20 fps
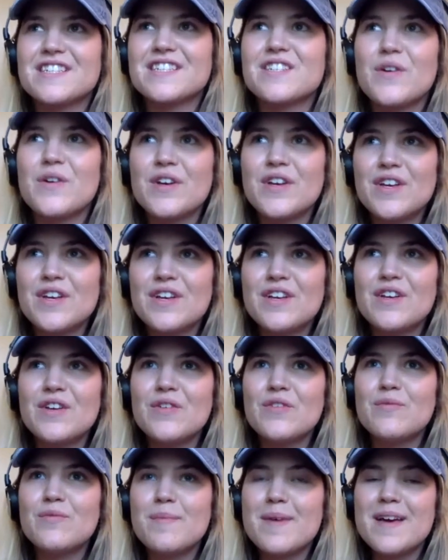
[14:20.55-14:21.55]
So
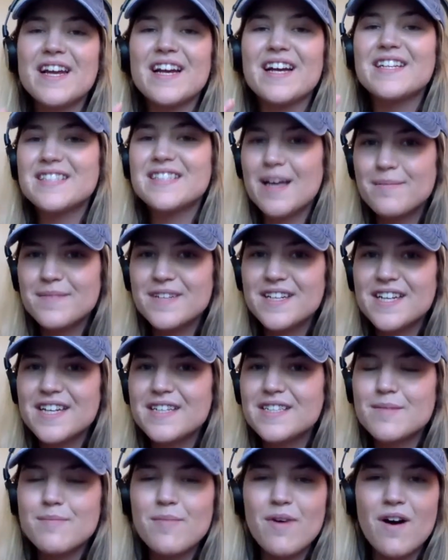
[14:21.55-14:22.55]
you've been accepted
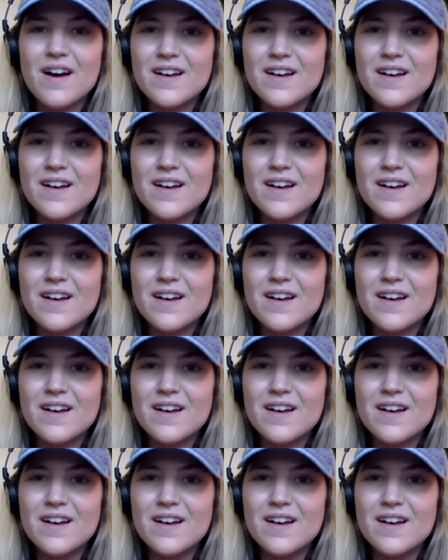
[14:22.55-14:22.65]
into